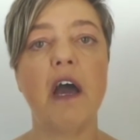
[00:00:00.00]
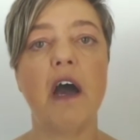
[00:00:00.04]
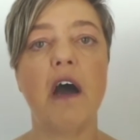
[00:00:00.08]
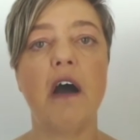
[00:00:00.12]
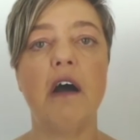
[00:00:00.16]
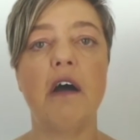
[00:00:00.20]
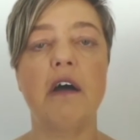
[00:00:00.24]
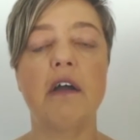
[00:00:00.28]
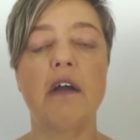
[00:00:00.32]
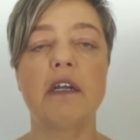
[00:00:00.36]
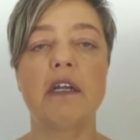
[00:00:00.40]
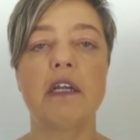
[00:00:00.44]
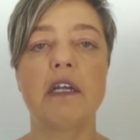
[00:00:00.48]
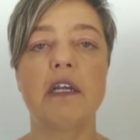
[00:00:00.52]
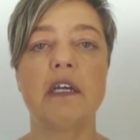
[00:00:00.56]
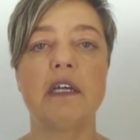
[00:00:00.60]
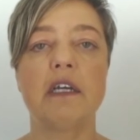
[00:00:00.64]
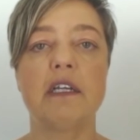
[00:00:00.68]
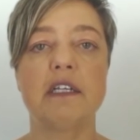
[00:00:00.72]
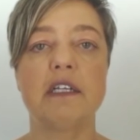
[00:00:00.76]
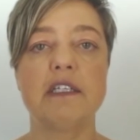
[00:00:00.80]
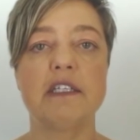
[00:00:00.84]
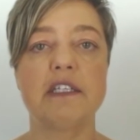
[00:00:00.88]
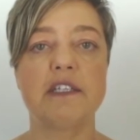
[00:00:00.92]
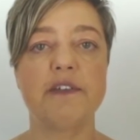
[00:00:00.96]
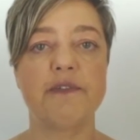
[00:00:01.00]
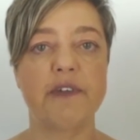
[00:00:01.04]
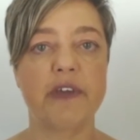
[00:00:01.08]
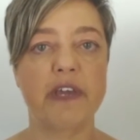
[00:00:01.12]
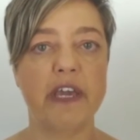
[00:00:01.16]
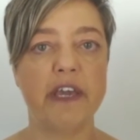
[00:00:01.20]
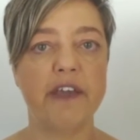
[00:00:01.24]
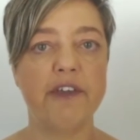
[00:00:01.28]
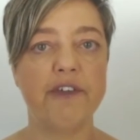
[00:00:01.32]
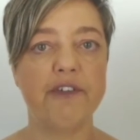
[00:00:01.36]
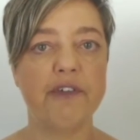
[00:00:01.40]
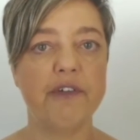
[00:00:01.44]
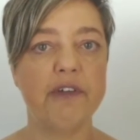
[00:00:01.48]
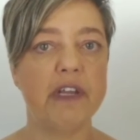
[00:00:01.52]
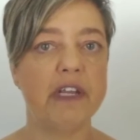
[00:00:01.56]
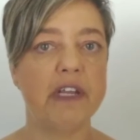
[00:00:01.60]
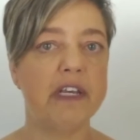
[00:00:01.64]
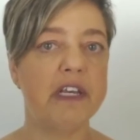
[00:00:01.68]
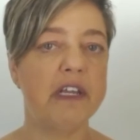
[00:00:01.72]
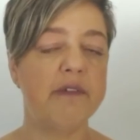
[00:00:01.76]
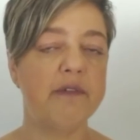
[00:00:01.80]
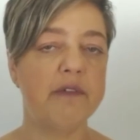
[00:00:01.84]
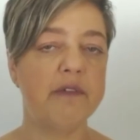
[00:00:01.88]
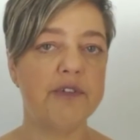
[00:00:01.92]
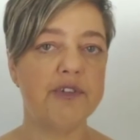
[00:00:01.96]
on densification and
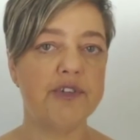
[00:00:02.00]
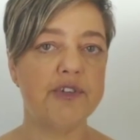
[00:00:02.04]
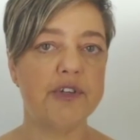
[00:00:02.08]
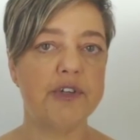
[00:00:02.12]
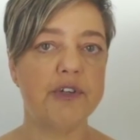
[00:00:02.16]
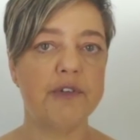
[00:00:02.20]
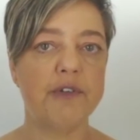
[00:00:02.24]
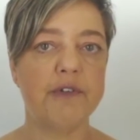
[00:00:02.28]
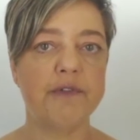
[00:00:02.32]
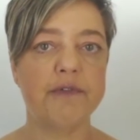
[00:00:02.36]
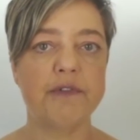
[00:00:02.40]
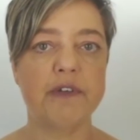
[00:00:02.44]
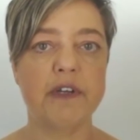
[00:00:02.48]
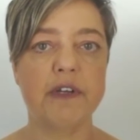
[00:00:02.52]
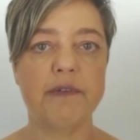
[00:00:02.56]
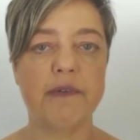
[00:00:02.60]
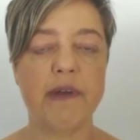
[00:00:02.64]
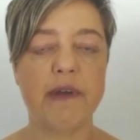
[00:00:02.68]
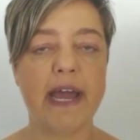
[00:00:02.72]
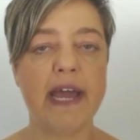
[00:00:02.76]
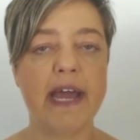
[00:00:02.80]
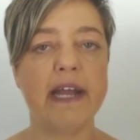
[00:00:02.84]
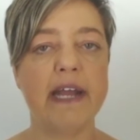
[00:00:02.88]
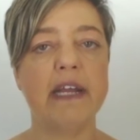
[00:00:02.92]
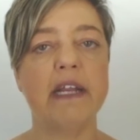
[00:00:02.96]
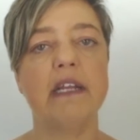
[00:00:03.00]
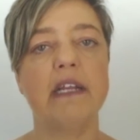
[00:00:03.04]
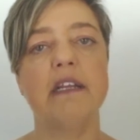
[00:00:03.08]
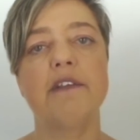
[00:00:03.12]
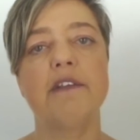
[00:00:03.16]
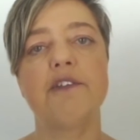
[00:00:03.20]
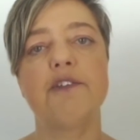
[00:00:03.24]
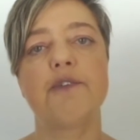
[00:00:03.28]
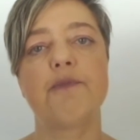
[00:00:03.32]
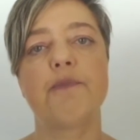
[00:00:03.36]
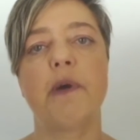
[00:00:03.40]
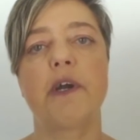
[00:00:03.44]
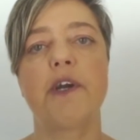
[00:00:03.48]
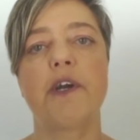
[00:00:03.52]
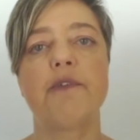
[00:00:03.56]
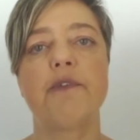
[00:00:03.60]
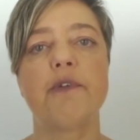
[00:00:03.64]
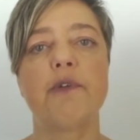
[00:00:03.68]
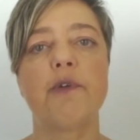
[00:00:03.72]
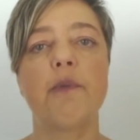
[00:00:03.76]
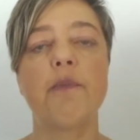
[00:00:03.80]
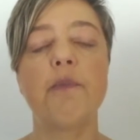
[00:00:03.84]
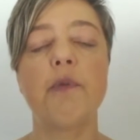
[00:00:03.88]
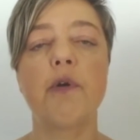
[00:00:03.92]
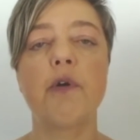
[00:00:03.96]
the evolution of the RAN. This is part of
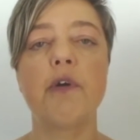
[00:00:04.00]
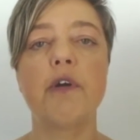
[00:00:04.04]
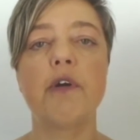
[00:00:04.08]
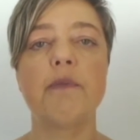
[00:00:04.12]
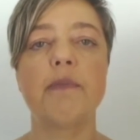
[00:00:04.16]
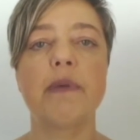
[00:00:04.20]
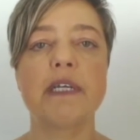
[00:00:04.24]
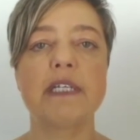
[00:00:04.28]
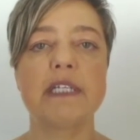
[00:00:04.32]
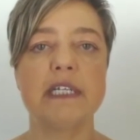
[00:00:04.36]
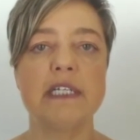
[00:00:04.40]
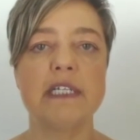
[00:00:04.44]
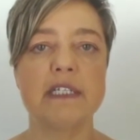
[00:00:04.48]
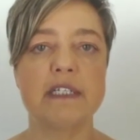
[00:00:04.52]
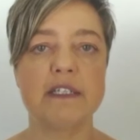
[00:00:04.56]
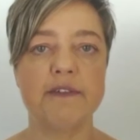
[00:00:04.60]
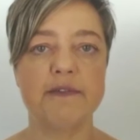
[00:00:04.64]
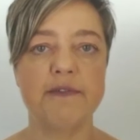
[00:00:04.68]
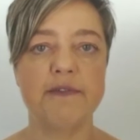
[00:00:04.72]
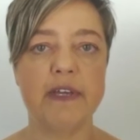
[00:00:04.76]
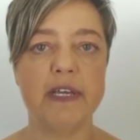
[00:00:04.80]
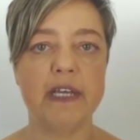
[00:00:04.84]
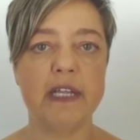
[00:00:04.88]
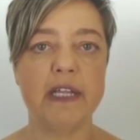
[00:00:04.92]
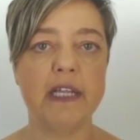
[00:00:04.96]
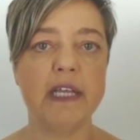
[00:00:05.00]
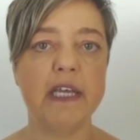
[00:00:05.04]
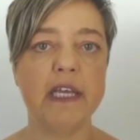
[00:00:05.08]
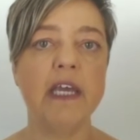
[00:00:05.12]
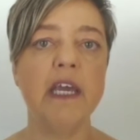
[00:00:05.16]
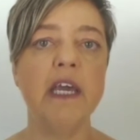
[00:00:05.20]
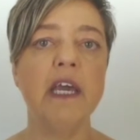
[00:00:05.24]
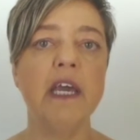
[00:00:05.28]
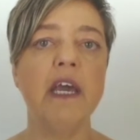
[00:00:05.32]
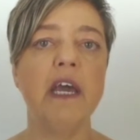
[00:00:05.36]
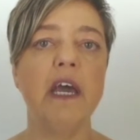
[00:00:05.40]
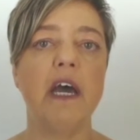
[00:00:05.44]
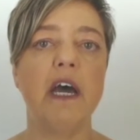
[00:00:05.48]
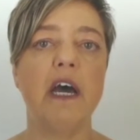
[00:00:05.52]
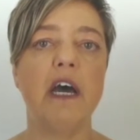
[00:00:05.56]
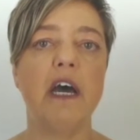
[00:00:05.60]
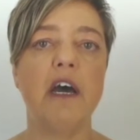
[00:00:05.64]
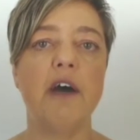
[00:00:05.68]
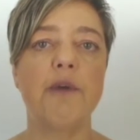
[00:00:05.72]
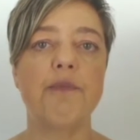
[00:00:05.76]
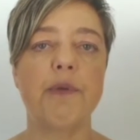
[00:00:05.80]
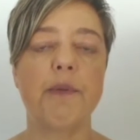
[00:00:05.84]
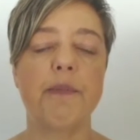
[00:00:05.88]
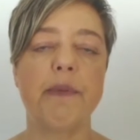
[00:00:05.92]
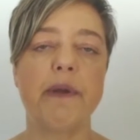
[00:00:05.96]
a report by Senza Fili,
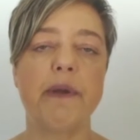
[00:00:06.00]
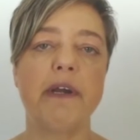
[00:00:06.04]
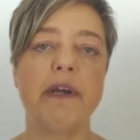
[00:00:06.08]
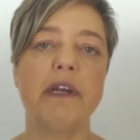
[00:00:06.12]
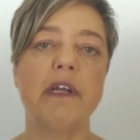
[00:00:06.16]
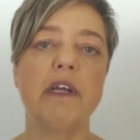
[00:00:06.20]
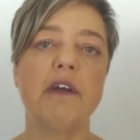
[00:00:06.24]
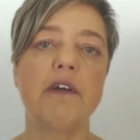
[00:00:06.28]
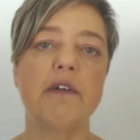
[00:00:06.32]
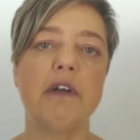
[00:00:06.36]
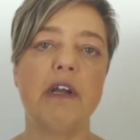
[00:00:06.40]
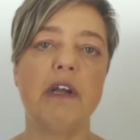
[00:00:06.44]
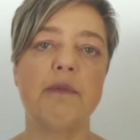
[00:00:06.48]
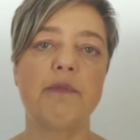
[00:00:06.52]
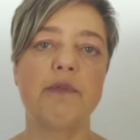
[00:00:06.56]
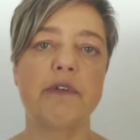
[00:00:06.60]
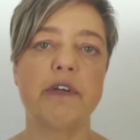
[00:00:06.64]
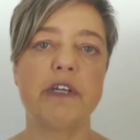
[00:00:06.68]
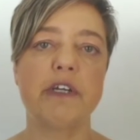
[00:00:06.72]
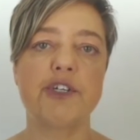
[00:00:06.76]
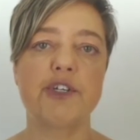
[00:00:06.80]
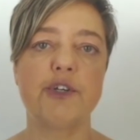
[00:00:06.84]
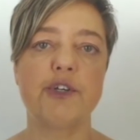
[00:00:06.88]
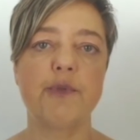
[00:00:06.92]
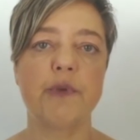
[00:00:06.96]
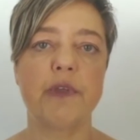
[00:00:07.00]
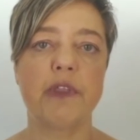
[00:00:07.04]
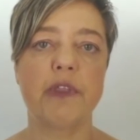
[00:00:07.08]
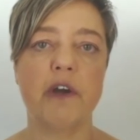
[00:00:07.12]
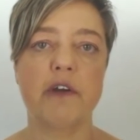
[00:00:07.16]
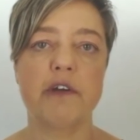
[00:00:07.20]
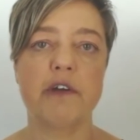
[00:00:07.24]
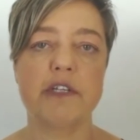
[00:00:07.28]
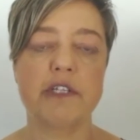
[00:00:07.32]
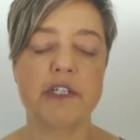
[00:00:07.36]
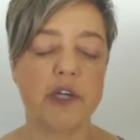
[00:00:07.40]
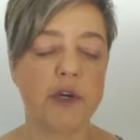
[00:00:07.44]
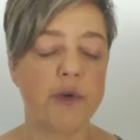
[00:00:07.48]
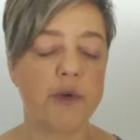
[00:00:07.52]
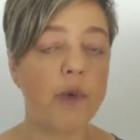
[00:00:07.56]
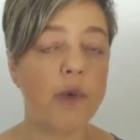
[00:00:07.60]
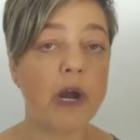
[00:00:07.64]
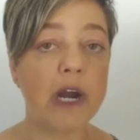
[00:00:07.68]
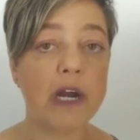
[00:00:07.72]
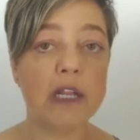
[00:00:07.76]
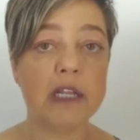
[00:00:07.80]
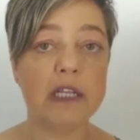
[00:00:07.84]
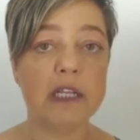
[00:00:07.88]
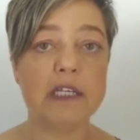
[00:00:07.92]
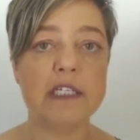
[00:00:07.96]
prepared in collaboration with RCR
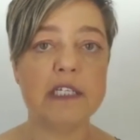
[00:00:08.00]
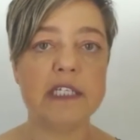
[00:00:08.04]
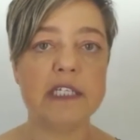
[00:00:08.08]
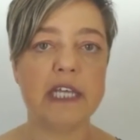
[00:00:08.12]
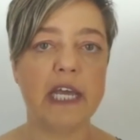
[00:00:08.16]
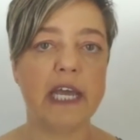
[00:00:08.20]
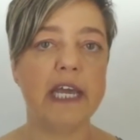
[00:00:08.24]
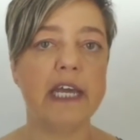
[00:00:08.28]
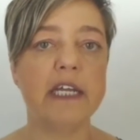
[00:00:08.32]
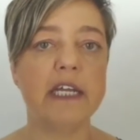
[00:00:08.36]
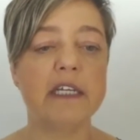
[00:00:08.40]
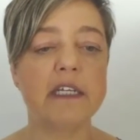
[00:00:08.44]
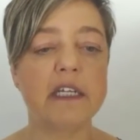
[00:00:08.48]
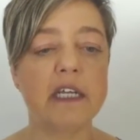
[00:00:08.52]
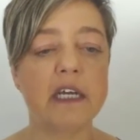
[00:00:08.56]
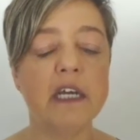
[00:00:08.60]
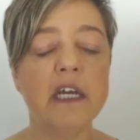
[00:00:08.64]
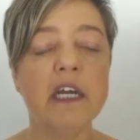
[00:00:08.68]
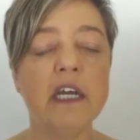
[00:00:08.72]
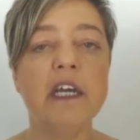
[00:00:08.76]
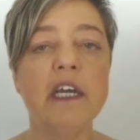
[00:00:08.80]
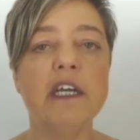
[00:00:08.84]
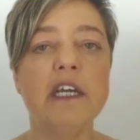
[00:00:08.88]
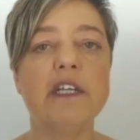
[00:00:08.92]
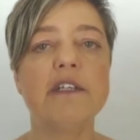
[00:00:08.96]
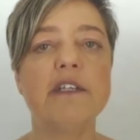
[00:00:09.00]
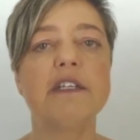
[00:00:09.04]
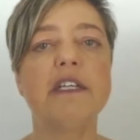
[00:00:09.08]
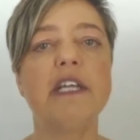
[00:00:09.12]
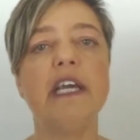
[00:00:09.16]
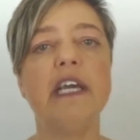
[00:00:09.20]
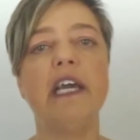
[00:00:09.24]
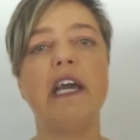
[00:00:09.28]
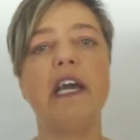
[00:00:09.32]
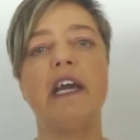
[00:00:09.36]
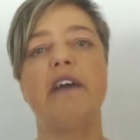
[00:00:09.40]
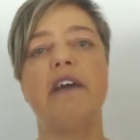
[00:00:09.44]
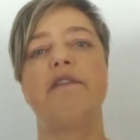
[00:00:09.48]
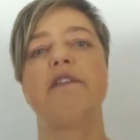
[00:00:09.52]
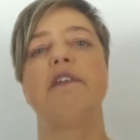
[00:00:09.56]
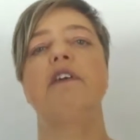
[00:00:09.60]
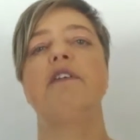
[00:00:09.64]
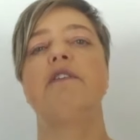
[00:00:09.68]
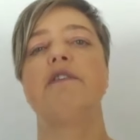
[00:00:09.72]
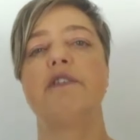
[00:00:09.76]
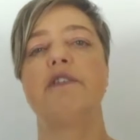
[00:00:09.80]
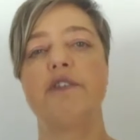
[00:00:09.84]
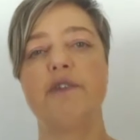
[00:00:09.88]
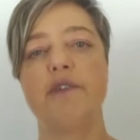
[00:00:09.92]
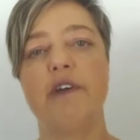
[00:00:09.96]
Wireless. And today I have the
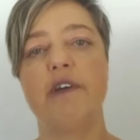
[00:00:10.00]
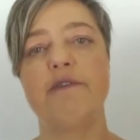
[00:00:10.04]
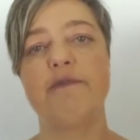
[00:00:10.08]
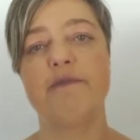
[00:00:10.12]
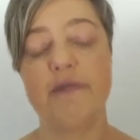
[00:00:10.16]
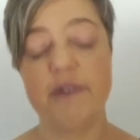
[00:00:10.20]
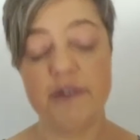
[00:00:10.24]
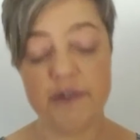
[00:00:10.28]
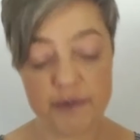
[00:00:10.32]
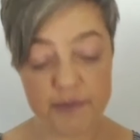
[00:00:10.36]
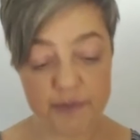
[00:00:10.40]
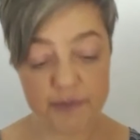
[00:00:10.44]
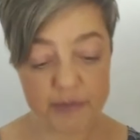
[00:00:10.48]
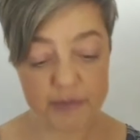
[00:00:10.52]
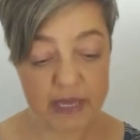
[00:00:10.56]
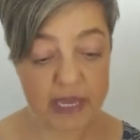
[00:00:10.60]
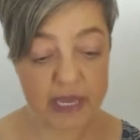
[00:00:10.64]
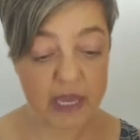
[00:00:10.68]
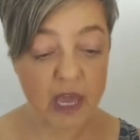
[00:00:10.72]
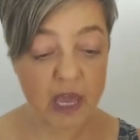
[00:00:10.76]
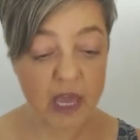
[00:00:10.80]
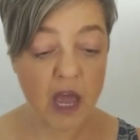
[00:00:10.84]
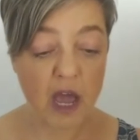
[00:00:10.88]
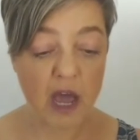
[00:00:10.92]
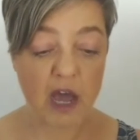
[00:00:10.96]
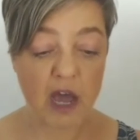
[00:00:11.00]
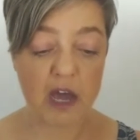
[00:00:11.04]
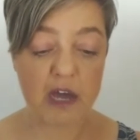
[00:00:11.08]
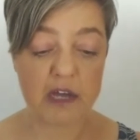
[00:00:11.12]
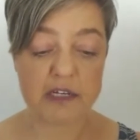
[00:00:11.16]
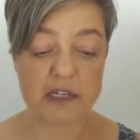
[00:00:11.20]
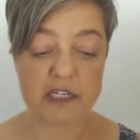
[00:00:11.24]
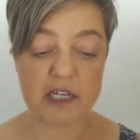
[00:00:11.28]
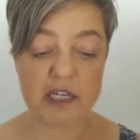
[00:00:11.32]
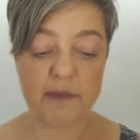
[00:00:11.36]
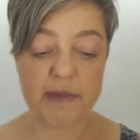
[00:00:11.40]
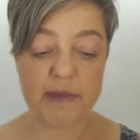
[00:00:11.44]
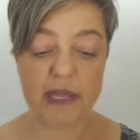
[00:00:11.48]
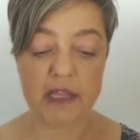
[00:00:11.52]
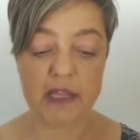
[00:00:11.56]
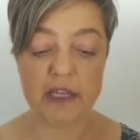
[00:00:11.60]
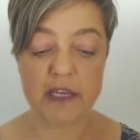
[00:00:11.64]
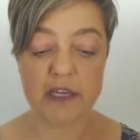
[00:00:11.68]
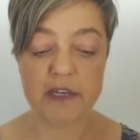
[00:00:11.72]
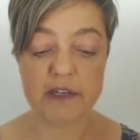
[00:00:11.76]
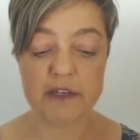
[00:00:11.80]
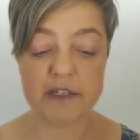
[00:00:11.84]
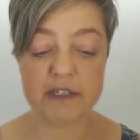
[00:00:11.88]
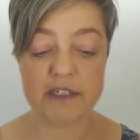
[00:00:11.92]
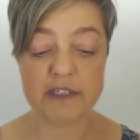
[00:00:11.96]
honor to have with me Tom
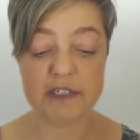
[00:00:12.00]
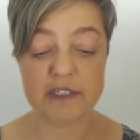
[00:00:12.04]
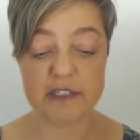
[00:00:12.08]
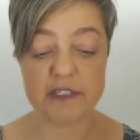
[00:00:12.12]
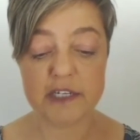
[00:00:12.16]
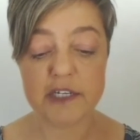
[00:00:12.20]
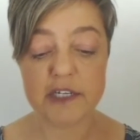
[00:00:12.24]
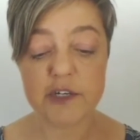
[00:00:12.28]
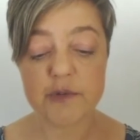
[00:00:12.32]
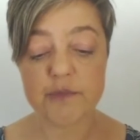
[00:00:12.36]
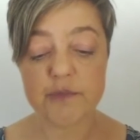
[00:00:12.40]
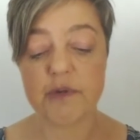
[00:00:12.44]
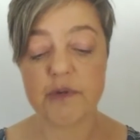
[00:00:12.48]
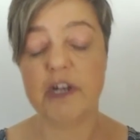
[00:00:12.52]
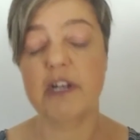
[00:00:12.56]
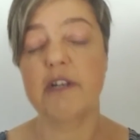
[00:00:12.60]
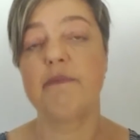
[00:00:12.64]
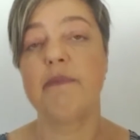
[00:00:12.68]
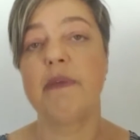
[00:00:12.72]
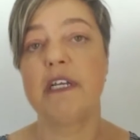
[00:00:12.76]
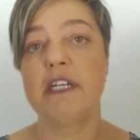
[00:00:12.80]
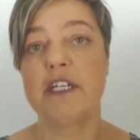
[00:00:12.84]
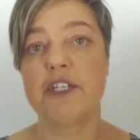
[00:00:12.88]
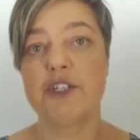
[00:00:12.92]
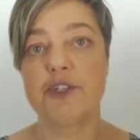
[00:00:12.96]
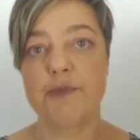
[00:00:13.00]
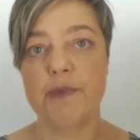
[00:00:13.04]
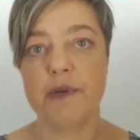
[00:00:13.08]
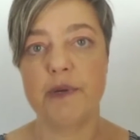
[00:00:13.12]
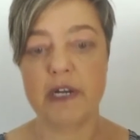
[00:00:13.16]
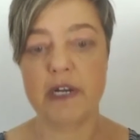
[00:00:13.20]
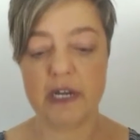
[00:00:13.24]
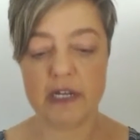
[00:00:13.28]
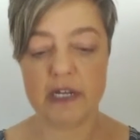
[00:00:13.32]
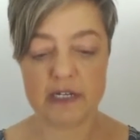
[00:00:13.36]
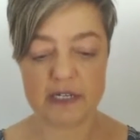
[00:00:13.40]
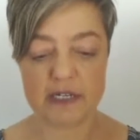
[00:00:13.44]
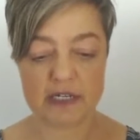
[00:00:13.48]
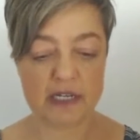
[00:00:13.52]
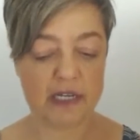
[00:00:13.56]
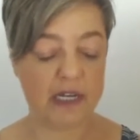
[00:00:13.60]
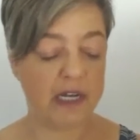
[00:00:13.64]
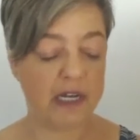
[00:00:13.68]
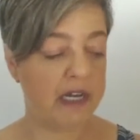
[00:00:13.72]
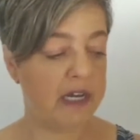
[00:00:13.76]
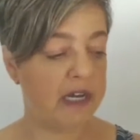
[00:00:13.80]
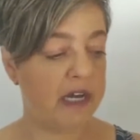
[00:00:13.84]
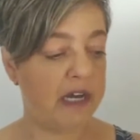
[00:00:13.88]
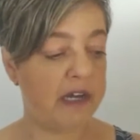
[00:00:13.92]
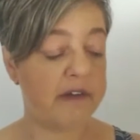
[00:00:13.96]
Elliott, the Senior Product Manager at
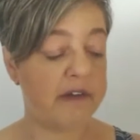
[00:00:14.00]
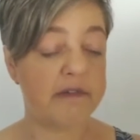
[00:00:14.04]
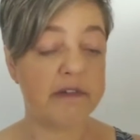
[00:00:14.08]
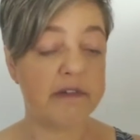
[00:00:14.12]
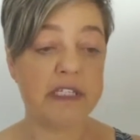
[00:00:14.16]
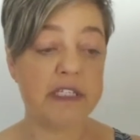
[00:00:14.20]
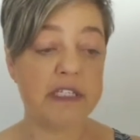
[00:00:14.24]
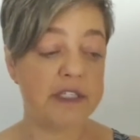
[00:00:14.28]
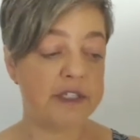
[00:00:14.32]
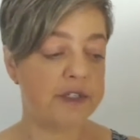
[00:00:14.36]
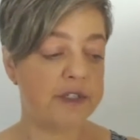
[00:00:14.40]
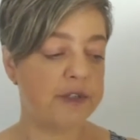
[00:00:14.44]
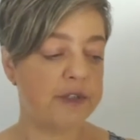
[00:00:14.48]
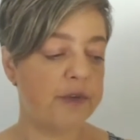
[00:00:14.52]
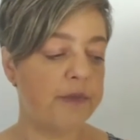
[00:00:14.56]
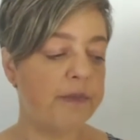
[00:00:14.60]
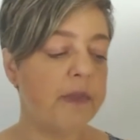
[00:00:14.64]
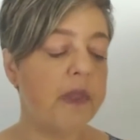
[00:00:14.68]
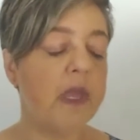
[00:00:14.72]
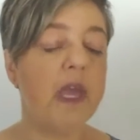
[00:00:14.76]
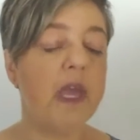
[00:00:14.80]
Anritsu